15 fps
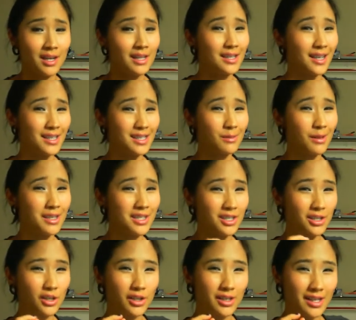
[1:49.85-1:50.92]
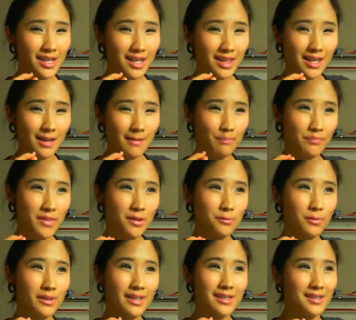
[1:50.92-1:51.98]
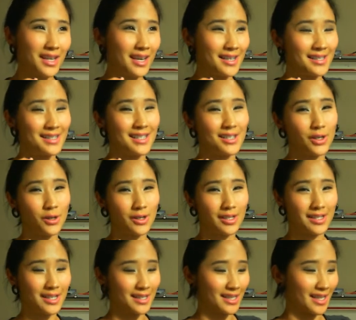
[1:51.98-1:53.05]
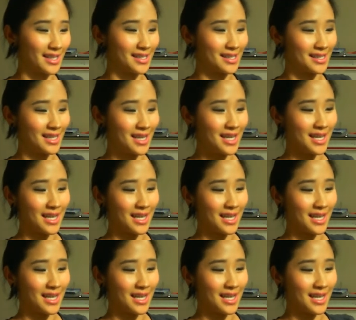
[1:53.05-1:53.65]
Not to mention you're going to get that really tasty coconut taste